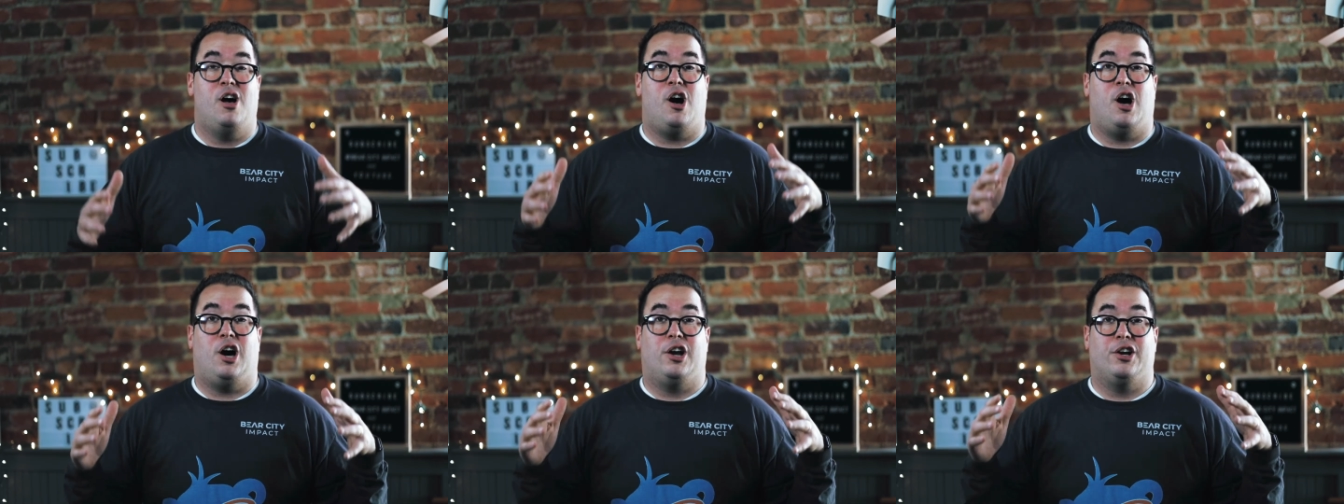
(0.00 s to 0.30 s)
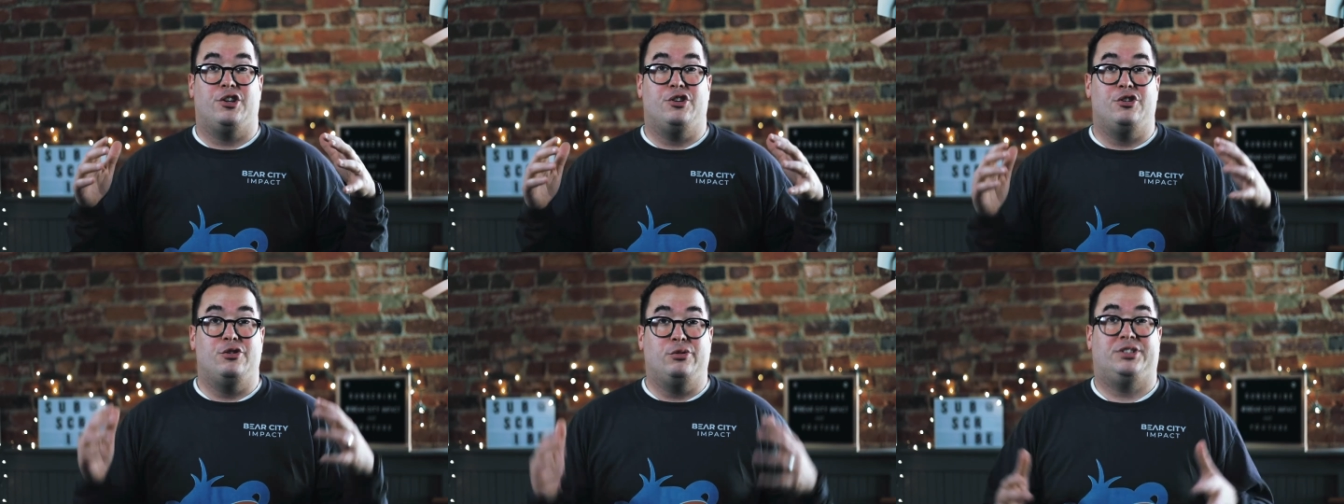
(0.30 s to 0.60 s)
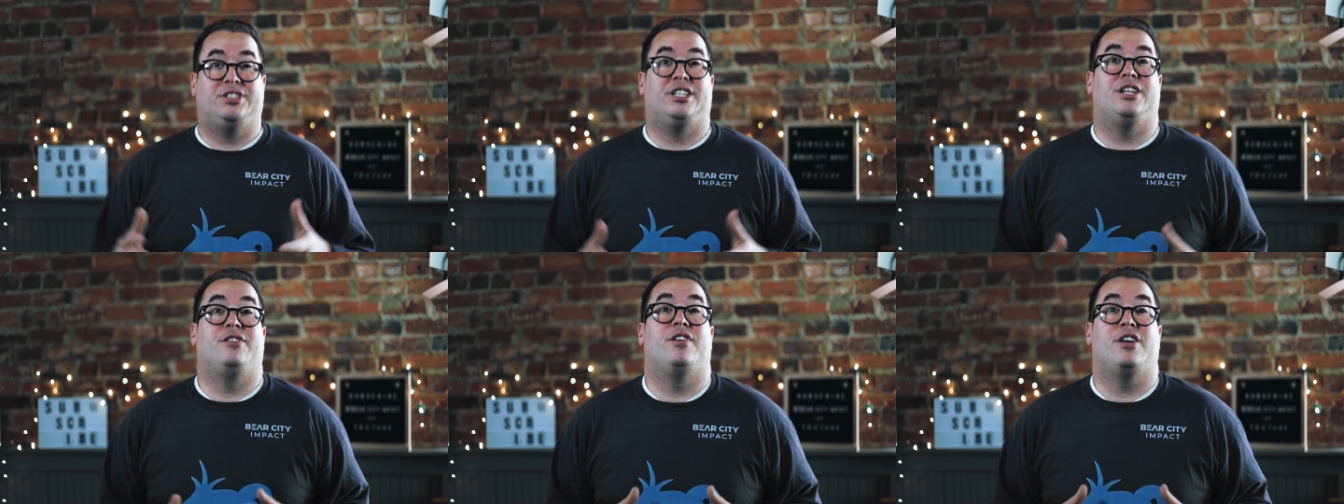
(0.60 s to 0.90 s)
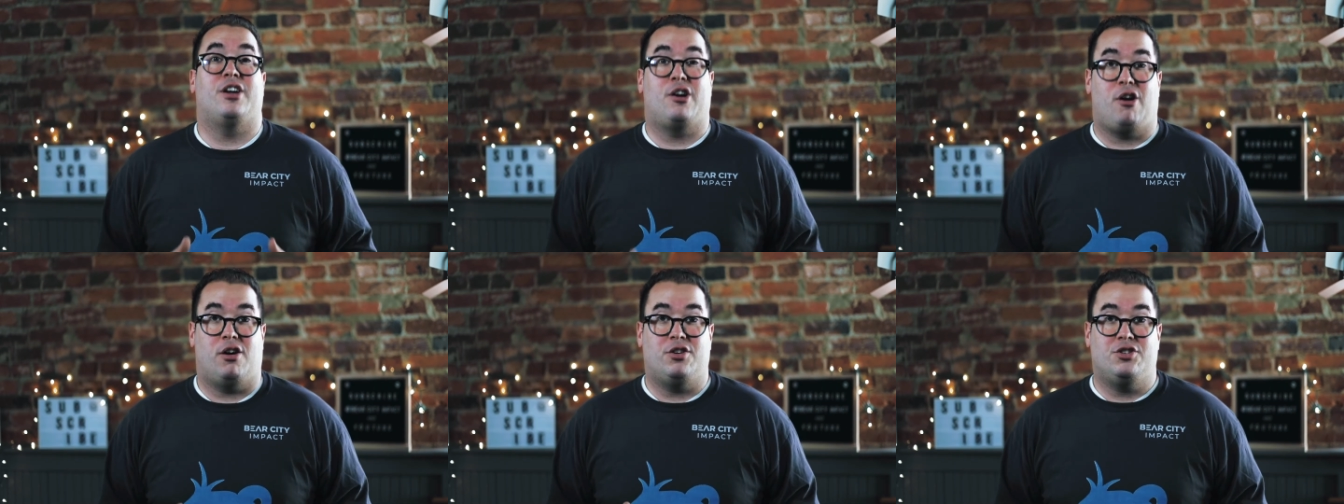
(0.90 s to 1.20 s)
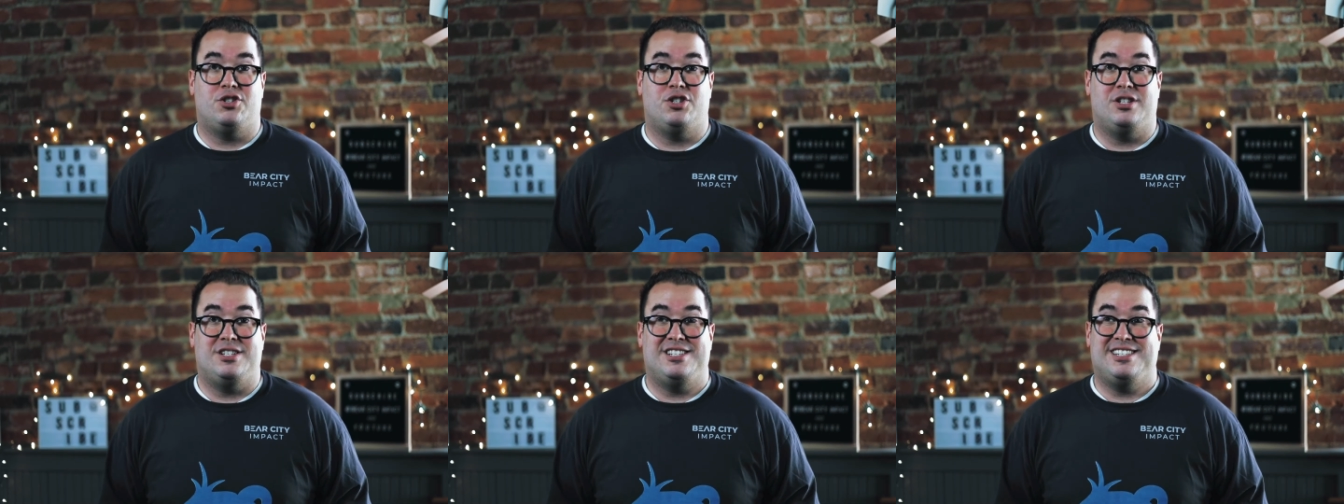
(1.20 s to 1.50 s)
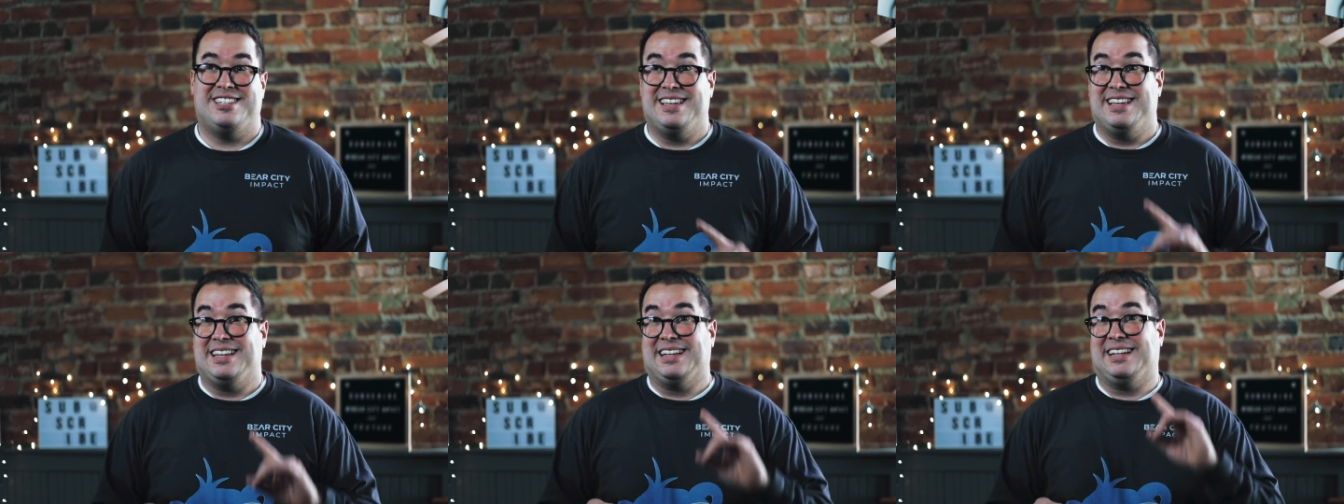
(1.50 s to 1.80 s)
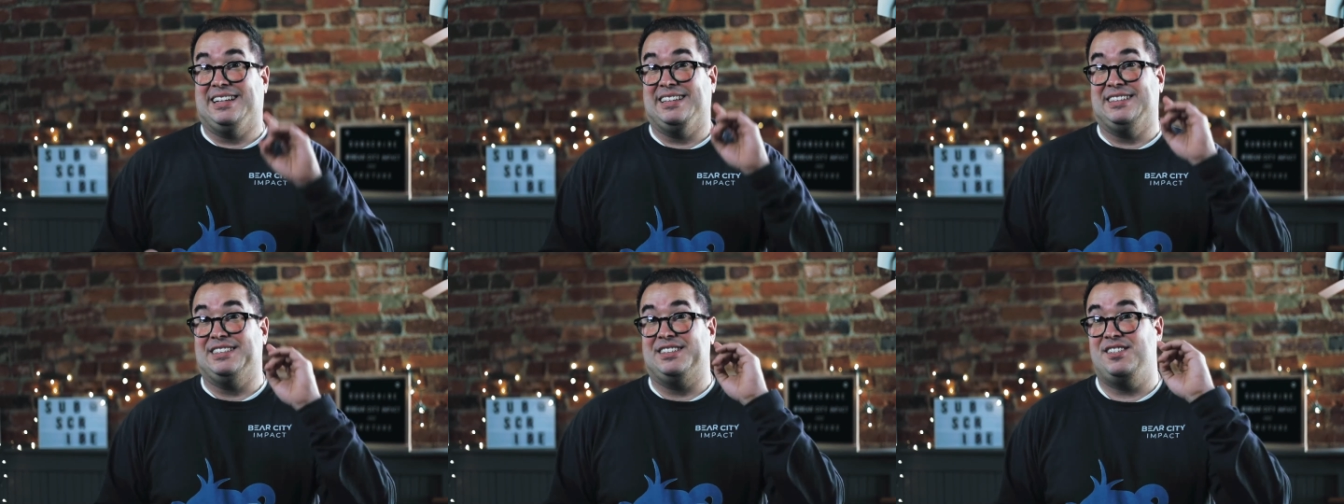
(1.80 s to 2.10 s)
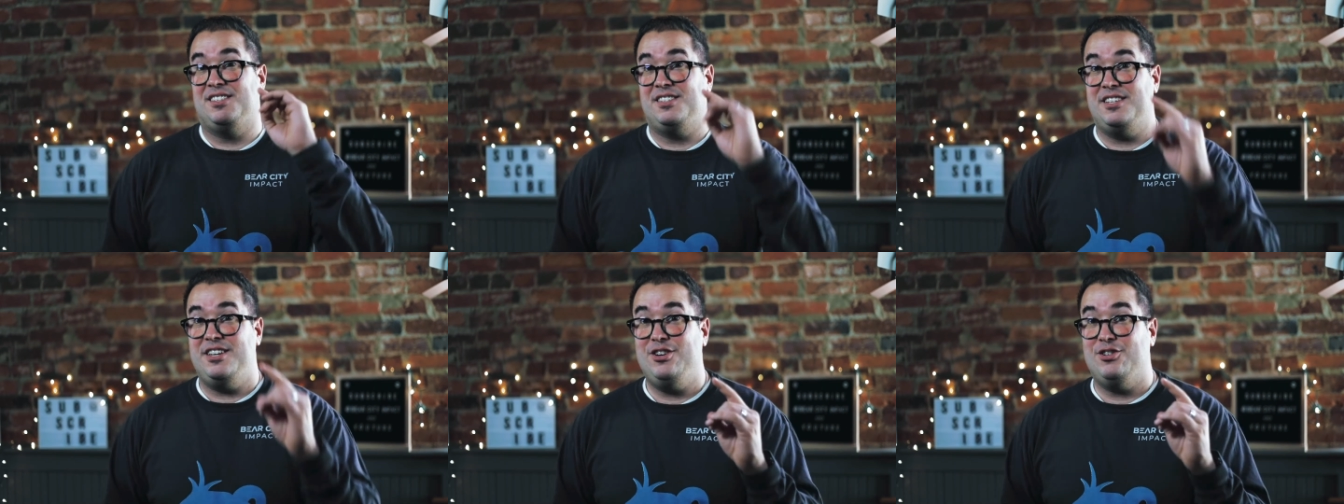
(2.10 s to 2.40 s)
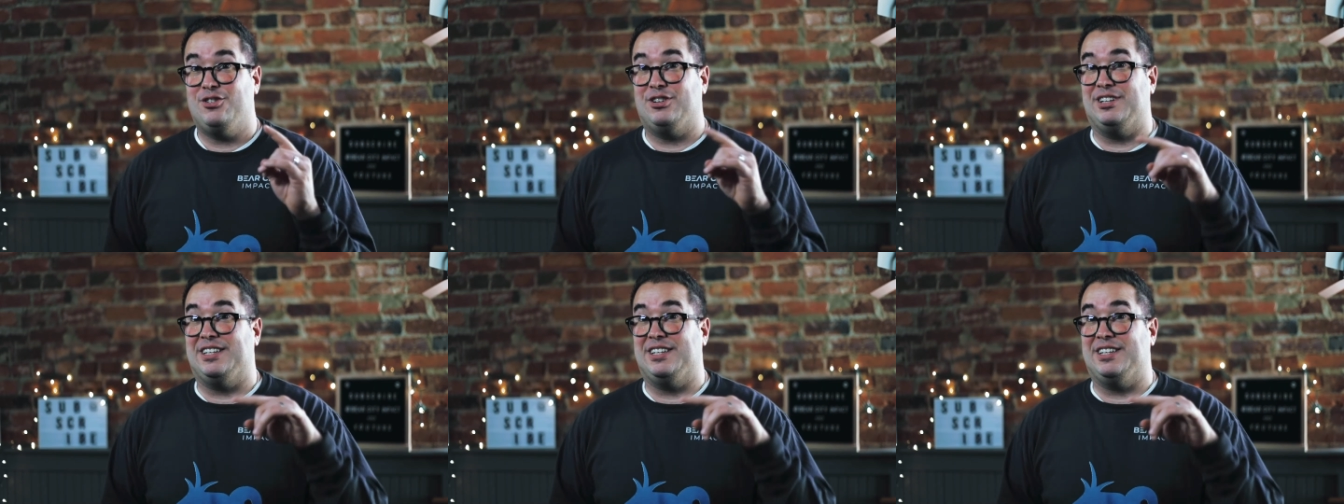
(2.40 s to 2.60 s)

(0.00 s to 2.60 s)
on a new set of ink cartridges, consider